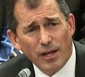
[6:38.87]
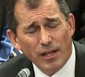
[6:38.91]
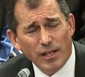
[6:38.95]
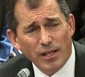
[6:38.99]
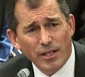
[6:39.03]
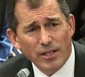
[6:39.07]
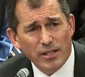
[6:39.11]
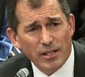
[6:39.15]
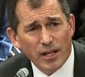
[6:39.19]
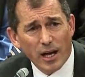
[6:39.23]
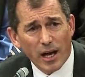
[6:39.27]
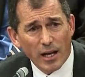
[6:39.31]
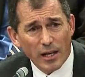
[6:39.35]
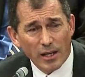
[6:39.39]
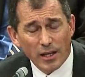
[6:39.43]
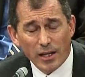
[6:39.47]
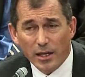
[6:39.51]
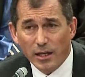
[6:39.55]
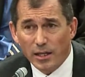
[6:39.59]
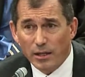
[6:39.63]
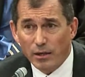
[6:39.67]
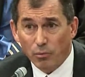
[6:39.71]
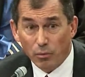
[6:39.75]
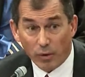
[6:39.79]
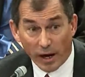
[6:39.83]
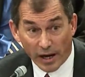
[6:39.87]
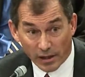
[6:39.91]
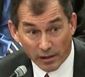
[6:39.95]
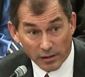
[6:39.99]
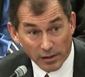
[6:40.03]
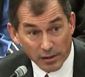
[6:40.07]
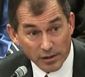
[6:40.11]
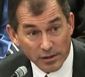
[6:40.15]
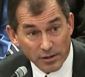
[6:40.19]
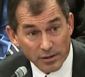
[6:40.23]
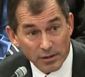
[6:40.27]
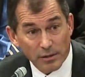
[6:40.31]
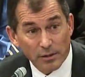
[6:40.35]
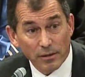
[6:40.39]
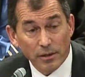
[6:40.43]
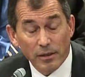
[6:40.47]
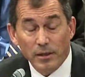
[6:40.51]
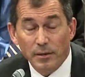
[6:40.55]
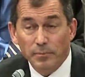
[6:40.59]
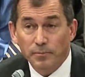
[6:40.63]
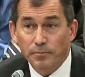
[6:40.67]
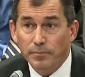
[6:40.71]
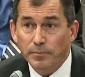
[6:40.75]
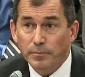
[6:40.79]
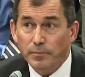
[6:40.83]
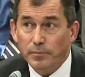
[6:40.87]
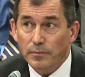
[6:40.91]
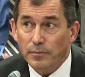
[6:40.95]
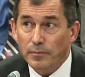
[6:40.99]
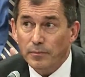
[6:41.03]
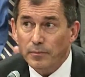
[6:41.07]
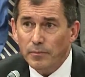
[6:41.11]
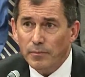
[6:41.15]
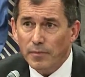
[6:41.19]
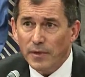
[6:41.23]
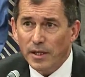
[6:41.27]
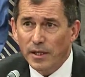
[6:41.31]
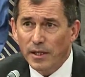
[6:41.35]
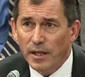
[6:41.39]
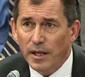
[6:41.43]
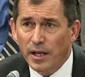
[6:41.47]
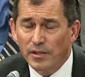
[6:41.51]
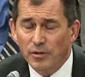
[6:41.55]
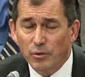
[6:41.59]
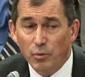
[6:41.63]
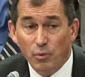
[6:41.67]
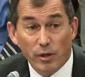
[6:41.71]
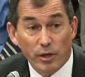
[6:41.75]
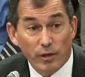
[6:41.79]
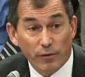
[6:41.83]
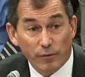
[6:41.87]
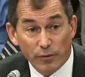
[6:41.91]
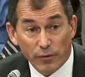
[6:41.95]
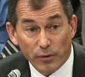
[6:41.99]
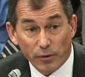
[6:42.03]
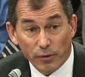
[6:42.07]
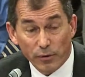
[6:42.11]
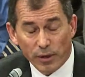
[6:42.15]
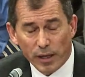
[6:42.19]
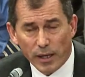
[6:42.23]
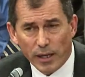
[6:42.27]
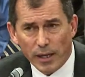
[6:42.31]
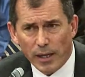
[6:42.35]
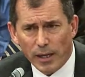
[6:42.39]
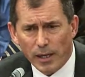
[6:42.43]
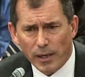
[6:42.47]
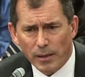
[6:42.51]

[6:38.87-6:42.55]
and he's not reckless. He has a wonderful,